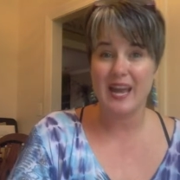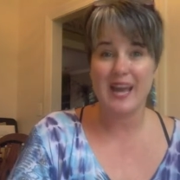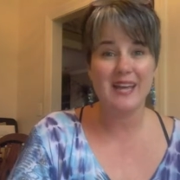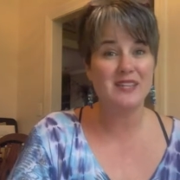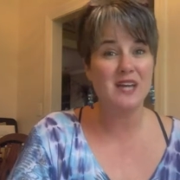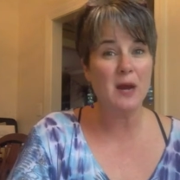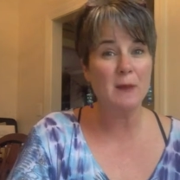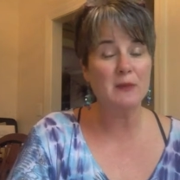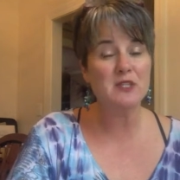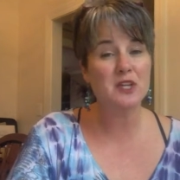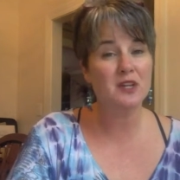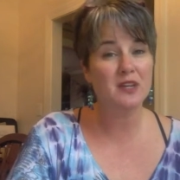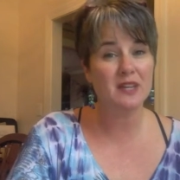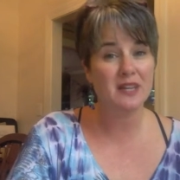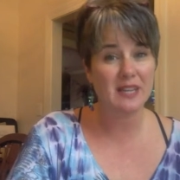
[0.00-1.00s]
I had the
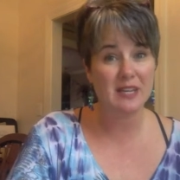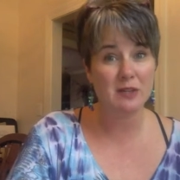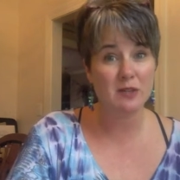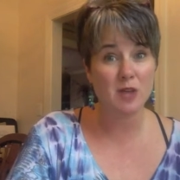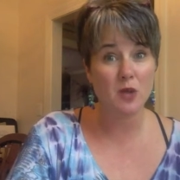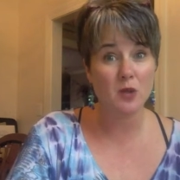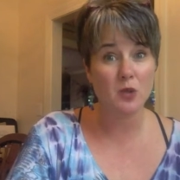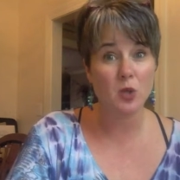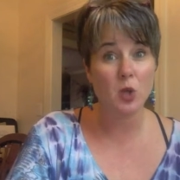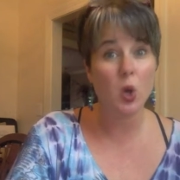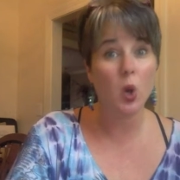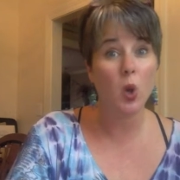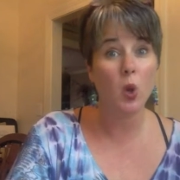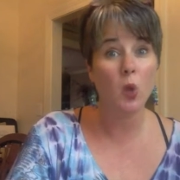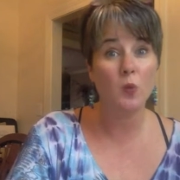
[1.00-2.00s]
opportunity to hear Dr.
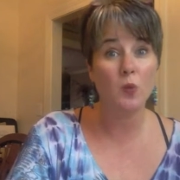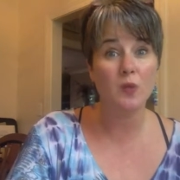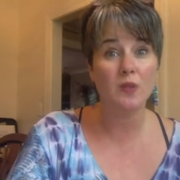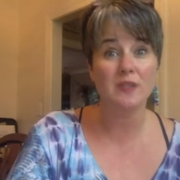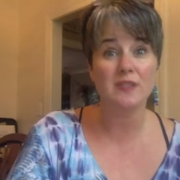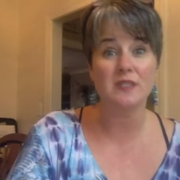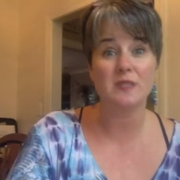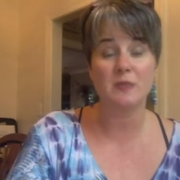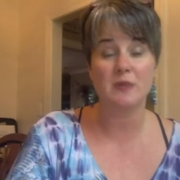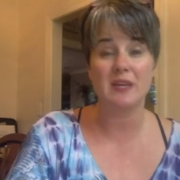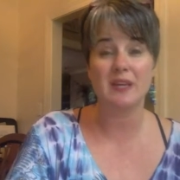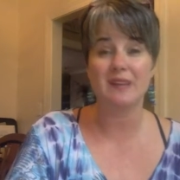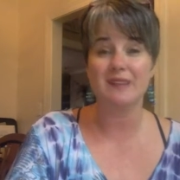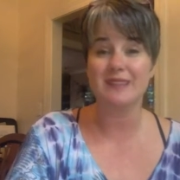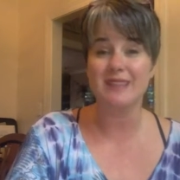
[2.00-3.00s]
Cole Woolley
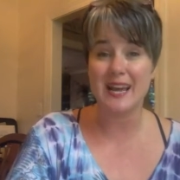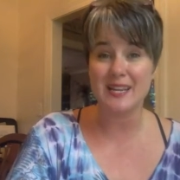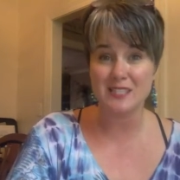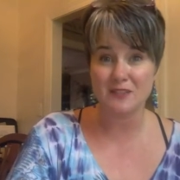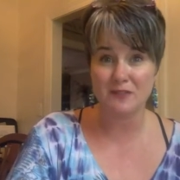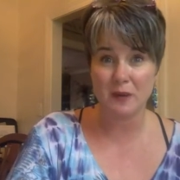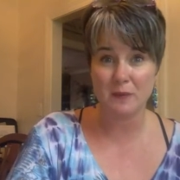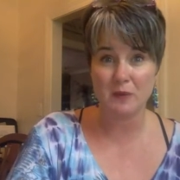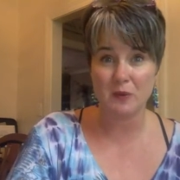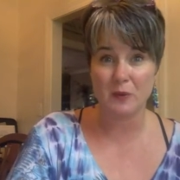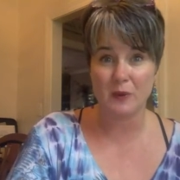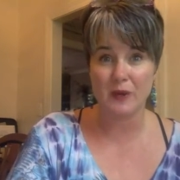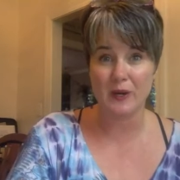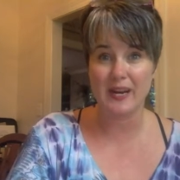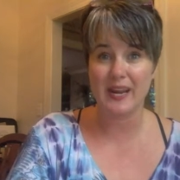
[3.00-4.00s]
speak last
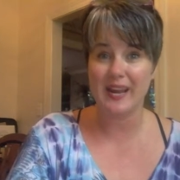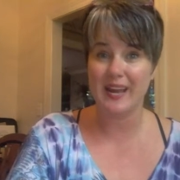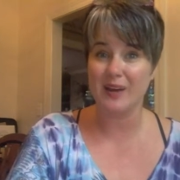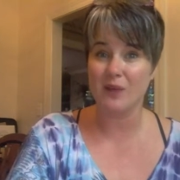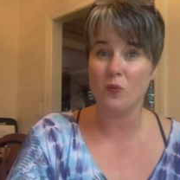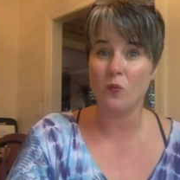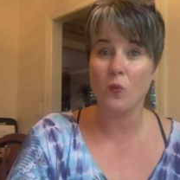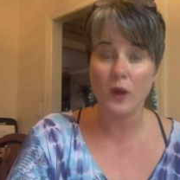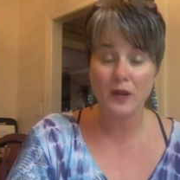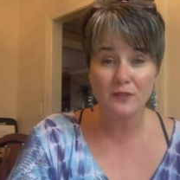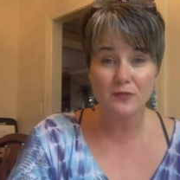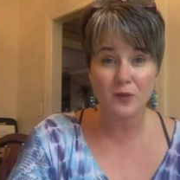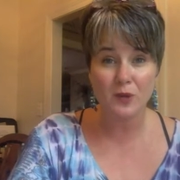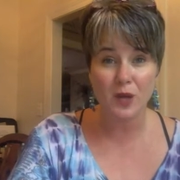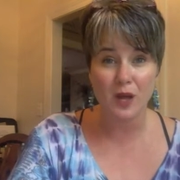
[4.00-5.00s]
February at a
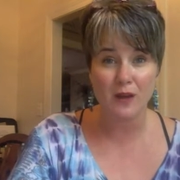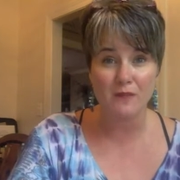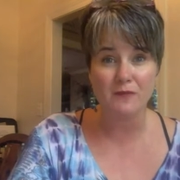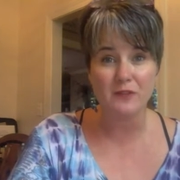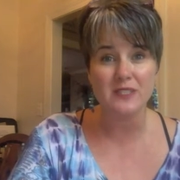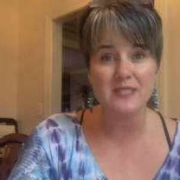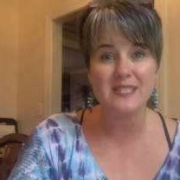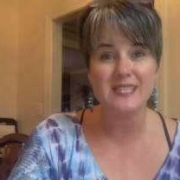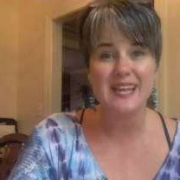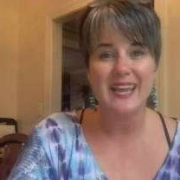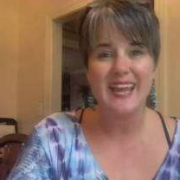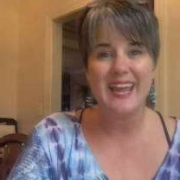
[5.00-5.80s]
wonderful conference,